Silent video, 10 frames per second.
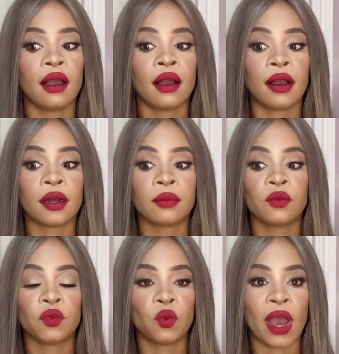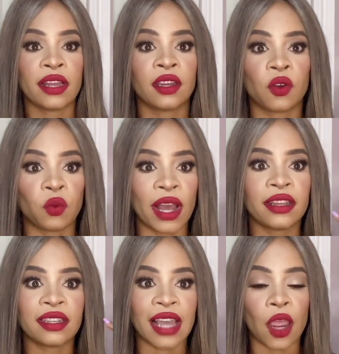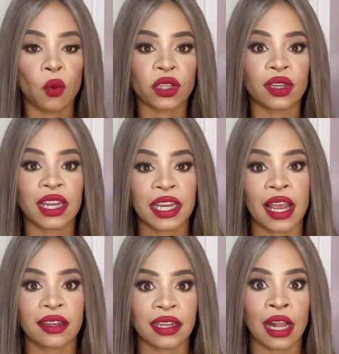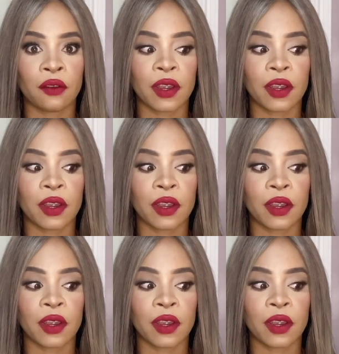While the dye was on the hair itself,